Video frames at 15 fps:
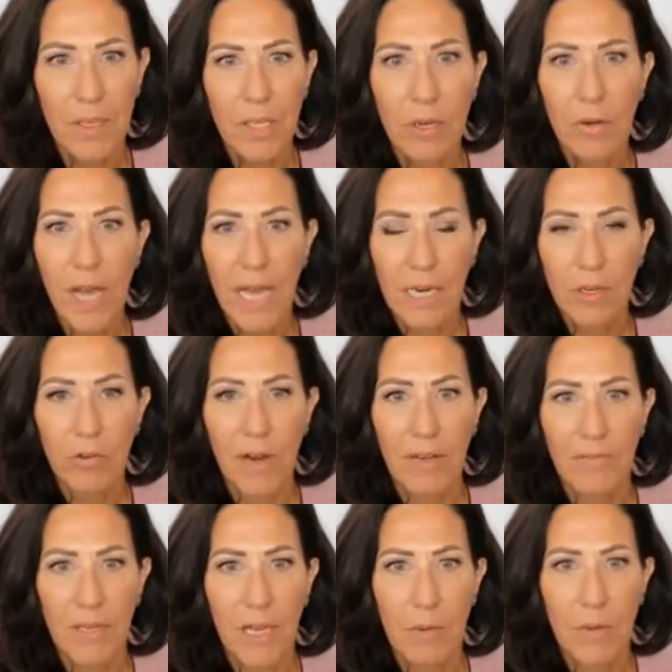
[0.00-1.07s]
know, I had a
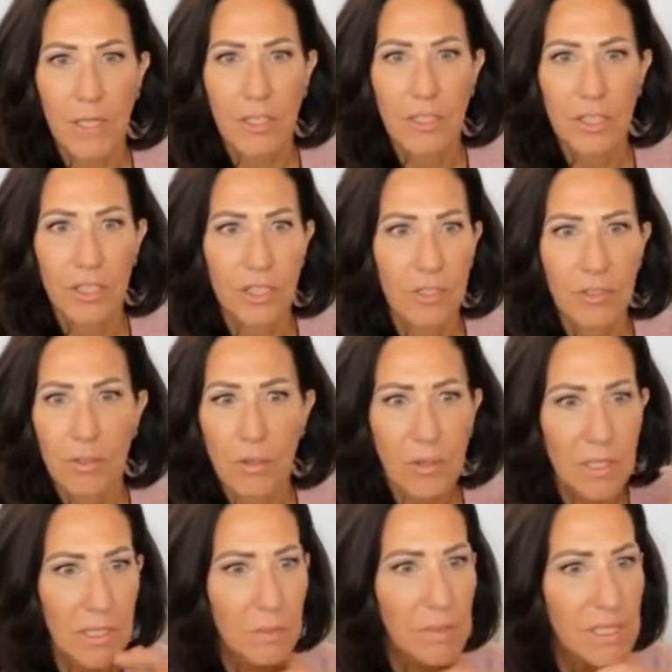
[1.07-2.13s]
graphic I wanted to show you.
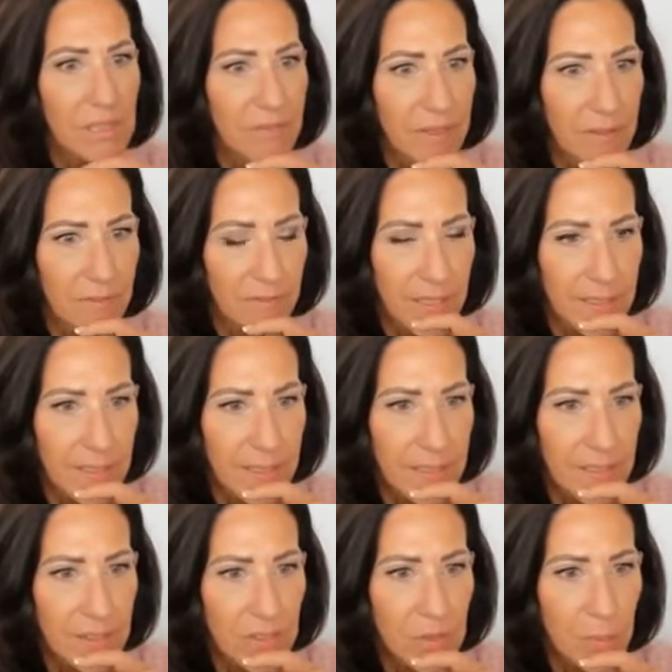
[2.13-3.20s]
Hold on, let me see if I can find
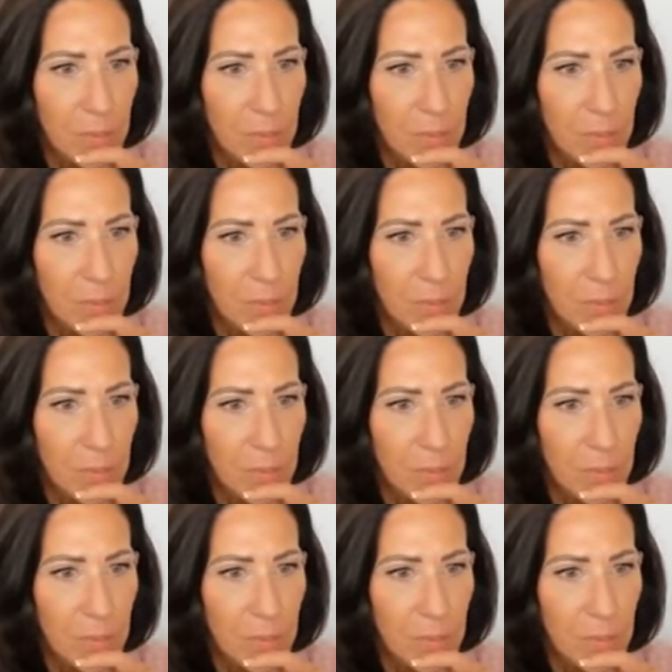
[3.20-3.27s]
it. This is